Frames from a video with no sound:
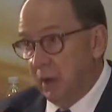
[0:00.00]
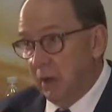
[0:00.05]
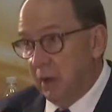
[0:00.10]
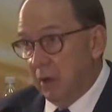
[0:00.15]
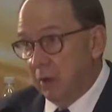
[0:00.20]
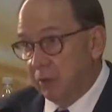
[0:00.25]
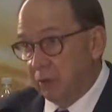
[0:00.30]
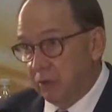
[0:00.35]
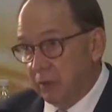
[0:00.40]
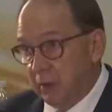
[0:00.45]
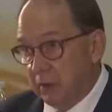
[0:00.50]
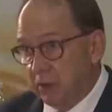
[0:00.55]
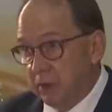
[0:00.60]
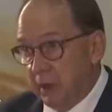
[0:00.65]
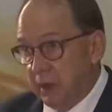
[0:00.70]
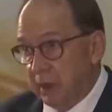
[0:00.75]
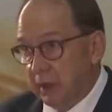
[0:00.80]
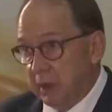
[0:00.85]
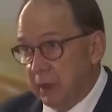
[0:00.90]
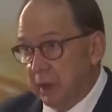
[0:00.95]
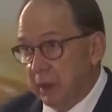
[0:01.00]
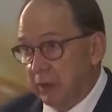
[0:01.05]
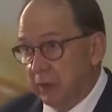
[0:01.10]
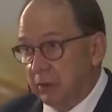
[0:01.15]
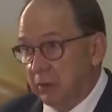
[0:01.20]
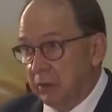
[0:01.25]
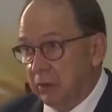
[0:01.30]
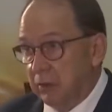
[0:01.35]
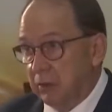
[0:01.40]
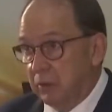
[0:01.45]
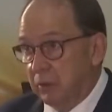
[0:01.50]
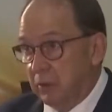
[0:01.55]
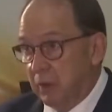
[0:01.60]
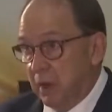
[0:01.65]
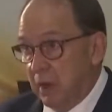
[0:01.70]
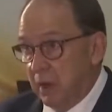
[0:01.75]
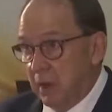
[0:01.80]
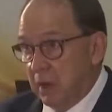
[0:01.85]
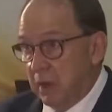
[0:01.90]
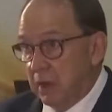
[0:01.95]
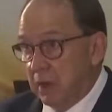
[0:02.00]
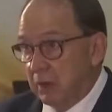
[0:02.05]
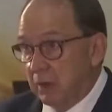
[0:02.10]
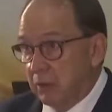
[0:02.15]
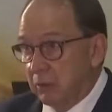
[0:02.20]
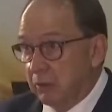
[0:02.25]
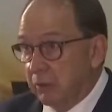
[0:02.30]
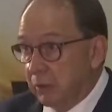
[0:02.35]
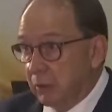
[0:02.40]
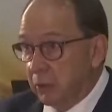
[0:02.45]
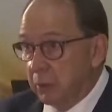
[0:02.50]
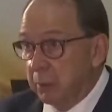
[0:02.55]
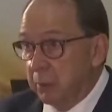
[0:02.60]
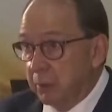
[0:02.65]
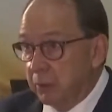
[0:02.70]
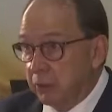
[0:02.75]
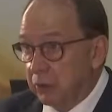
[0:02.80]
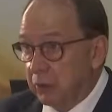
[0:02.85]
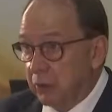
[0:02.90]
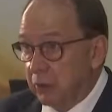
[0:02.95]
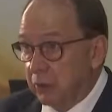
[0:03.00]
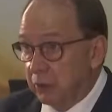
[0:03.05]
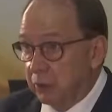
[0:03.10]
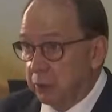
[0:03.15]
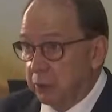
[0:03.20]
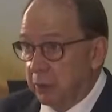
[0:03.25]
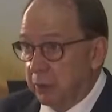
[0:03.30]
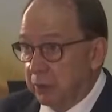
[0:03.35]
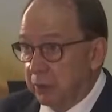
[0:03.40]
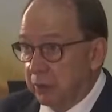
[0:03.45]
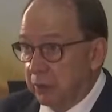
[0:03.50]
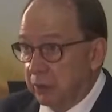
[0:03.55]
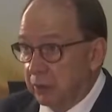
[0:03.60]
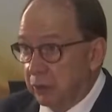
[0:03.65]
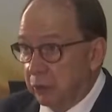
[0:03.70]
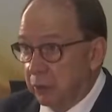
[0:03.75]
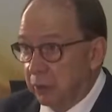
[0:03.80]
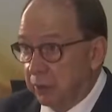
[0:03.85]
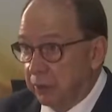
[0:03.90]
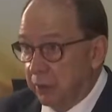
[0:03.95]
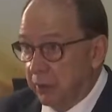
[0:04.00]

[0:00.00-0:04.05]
of such allegations in voluminous correspondence with